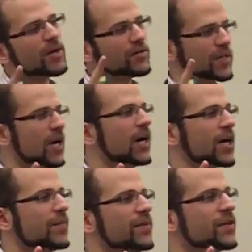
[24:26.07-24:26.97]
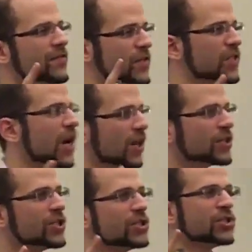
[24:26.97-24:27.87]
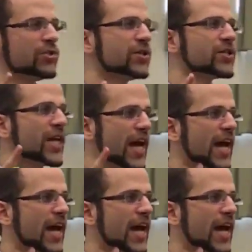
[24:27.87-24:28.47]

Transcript: the amount of time the physiology students